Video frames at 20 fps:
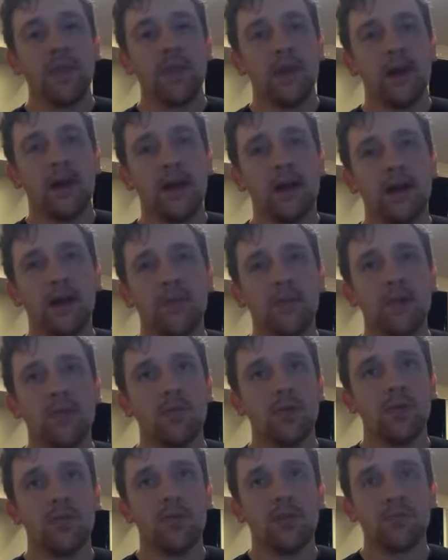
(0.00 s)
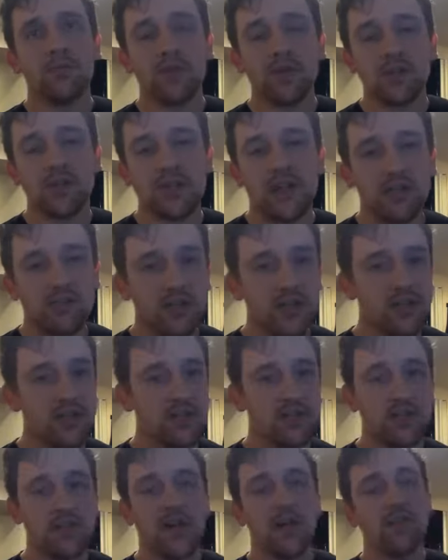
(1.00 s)
Um, he wrote this book,
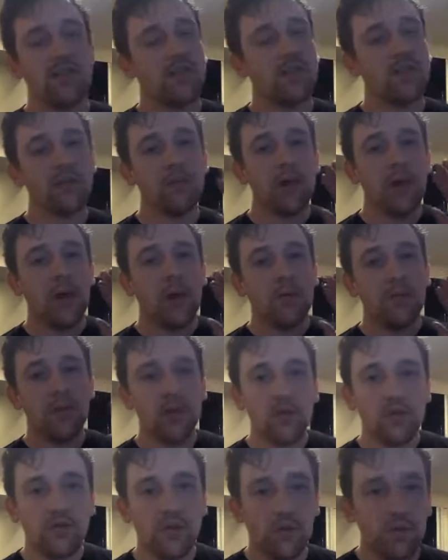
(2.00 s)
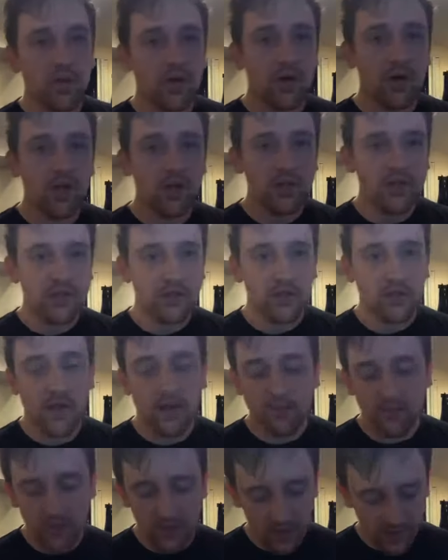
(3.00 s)
Salvation Sovereignty. Beautiful book. It's a
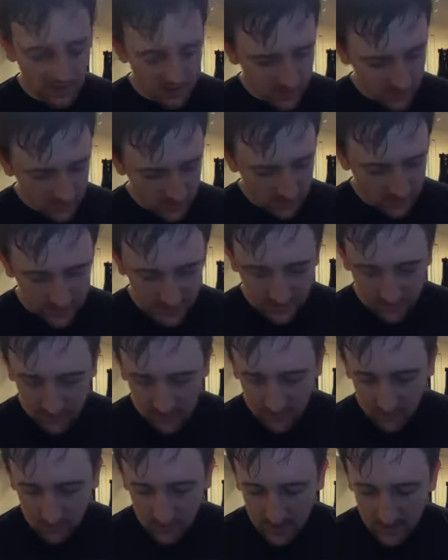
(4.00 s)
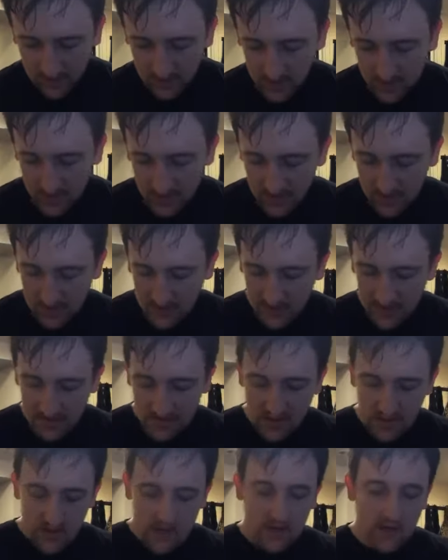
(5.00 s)
great book. Um, I recommend it.
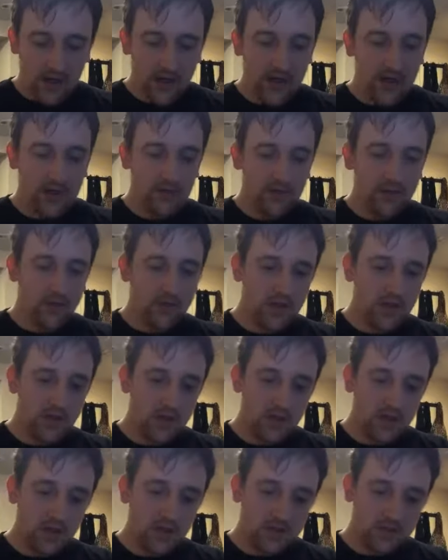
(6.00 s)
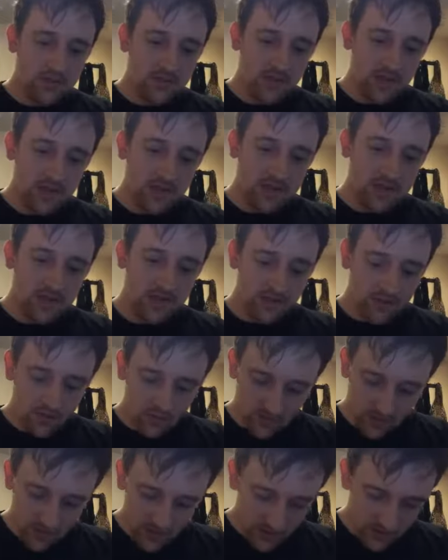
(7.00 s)
Um, let me explain this to you
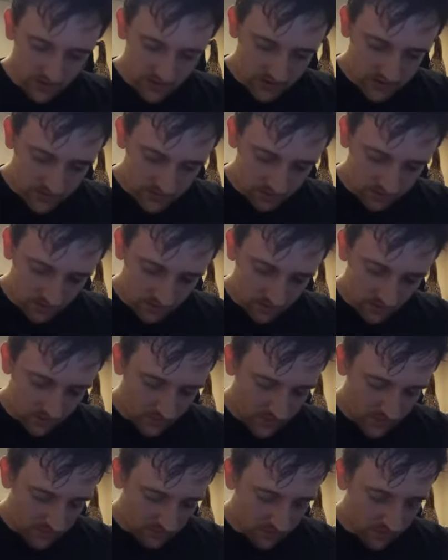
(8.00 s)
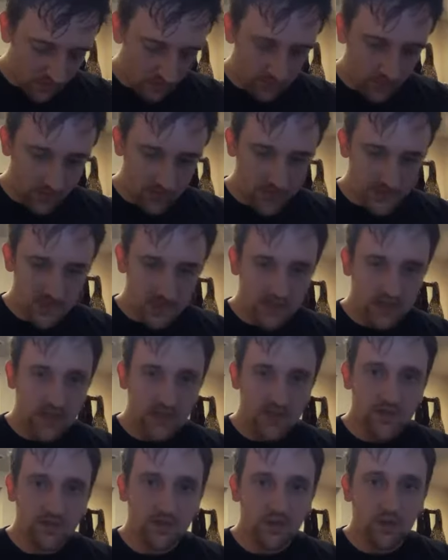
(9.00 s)
really super quick. What the Roses
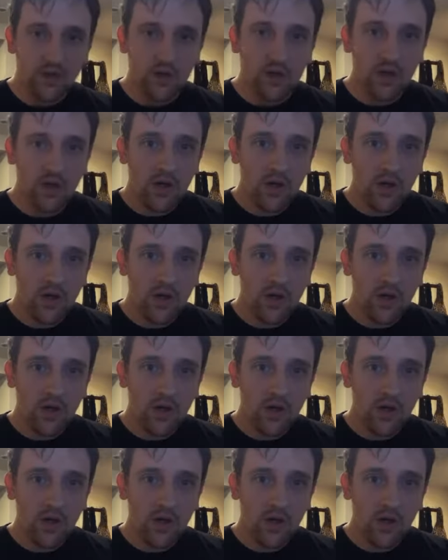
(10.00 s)
stands for.